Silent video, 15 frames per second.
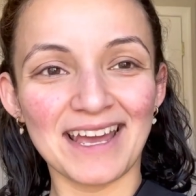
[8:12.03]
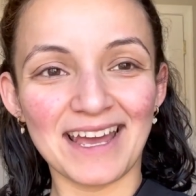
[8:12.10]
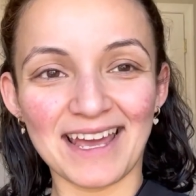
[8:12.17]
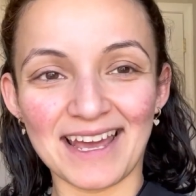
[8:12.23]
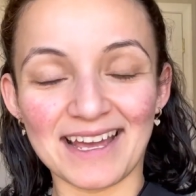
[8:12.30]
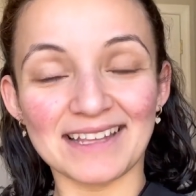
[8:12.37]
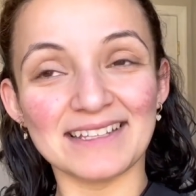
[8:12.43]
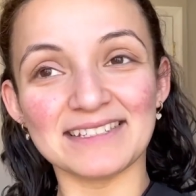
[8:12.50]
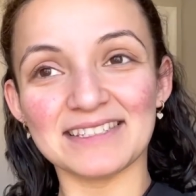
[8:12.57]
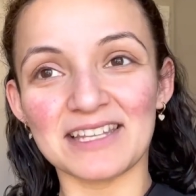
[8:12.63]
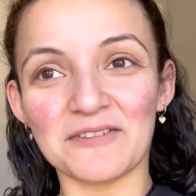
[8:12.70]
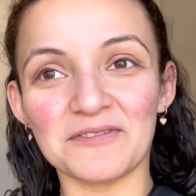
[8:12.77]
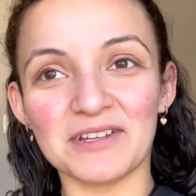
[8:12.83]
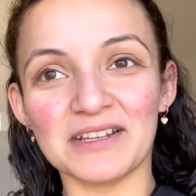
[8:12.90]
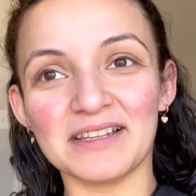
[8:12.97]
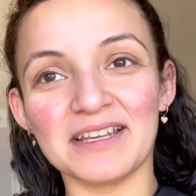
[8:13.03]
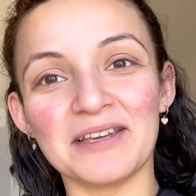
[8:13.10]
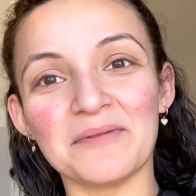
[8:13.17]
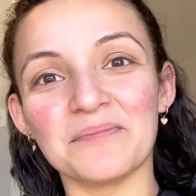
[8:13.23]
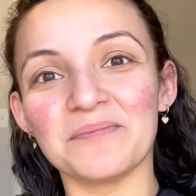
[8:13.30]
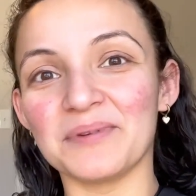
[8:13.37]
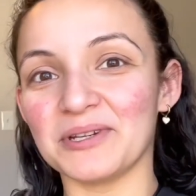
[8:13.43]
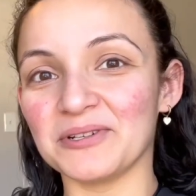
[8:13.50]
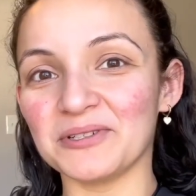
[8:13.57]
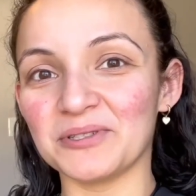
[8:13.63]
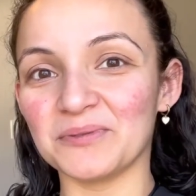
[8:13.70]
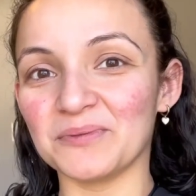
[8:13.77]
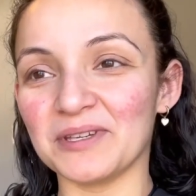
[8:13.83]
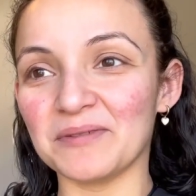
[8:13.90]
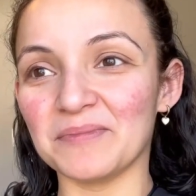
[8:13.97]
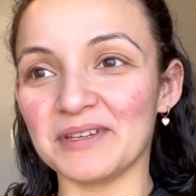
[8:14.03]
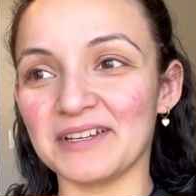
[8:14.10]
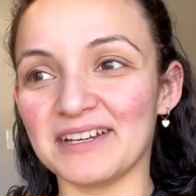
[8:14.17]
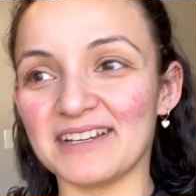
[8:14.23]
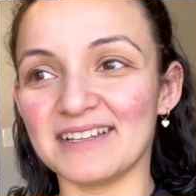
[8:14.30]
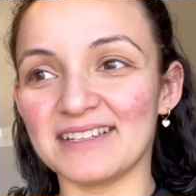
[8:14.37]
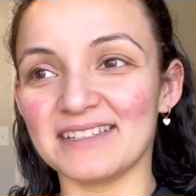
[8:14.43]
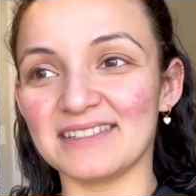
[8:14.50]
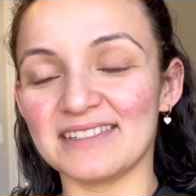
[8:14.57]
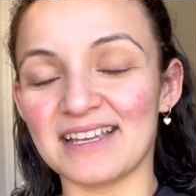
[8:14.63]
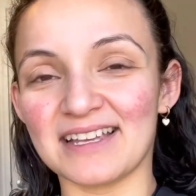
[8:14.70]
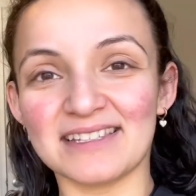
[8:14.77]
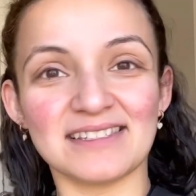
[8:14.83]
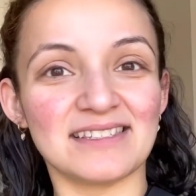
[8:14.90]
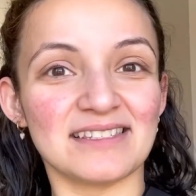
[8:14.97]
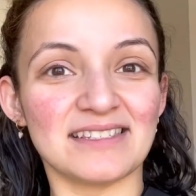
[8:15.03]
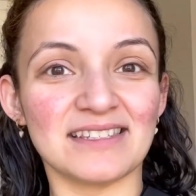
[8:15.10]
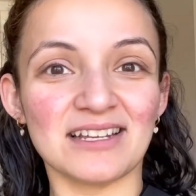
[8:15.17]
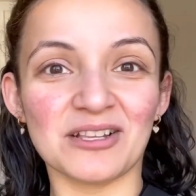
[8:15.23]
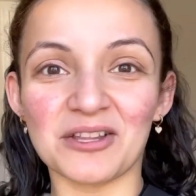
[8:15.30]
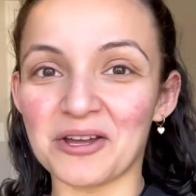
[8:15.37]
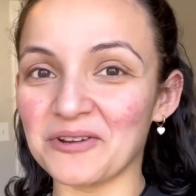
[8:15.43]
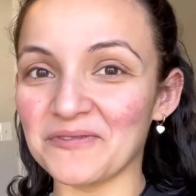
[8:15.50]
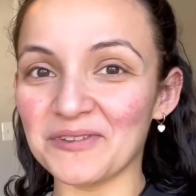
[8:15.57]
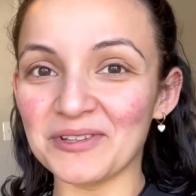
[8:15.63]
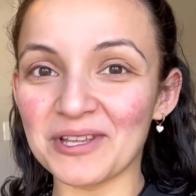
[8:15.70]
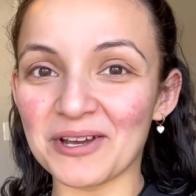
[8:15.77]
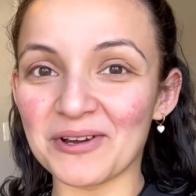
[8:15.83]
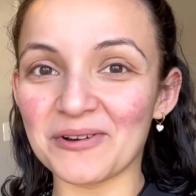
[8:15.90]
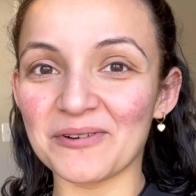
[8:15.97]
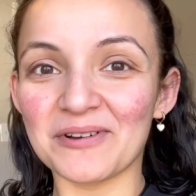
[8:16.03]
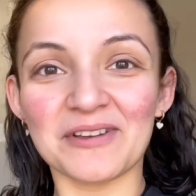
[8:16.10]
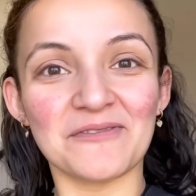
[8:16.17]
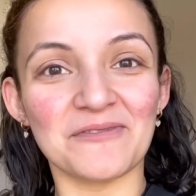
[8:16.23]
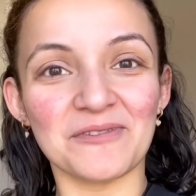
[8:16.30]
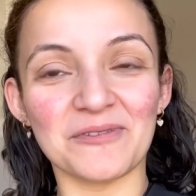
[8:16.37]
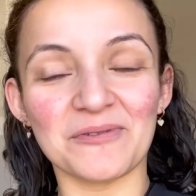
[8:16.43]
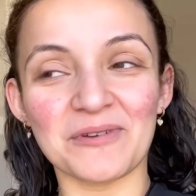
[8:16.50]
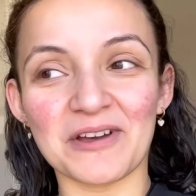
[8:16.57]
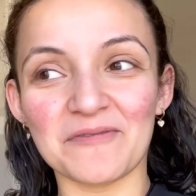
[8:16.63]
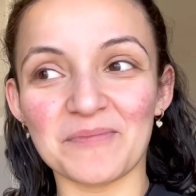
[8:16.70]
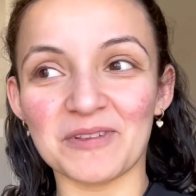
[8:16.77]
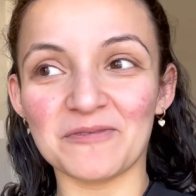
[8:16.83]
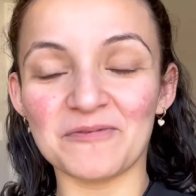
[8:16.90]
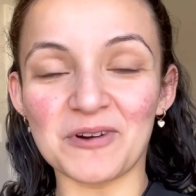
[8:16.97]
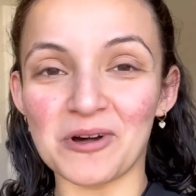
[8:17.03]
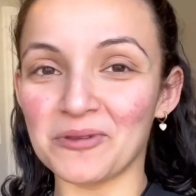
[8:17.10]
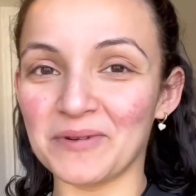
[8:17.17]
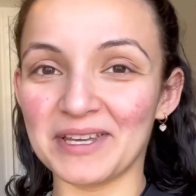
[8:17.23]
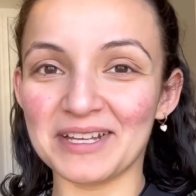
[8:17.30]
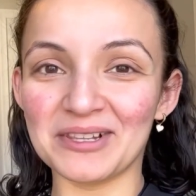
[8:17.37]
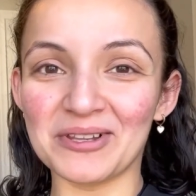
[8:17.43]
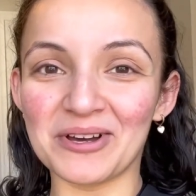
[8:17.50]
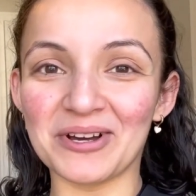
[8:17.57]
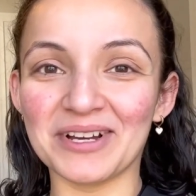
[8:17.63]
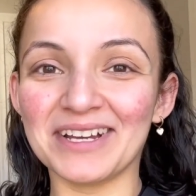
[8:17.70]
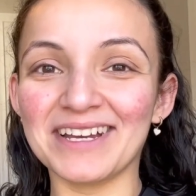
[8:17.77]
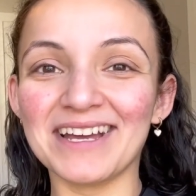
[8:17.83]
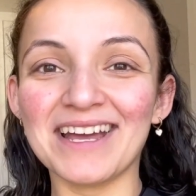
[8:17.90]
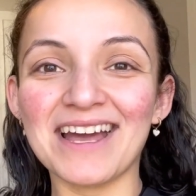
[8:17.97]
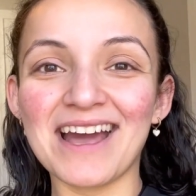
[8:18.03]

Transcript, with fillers: And it's definitely bittersweet because as a lot of you know, if you have been following along,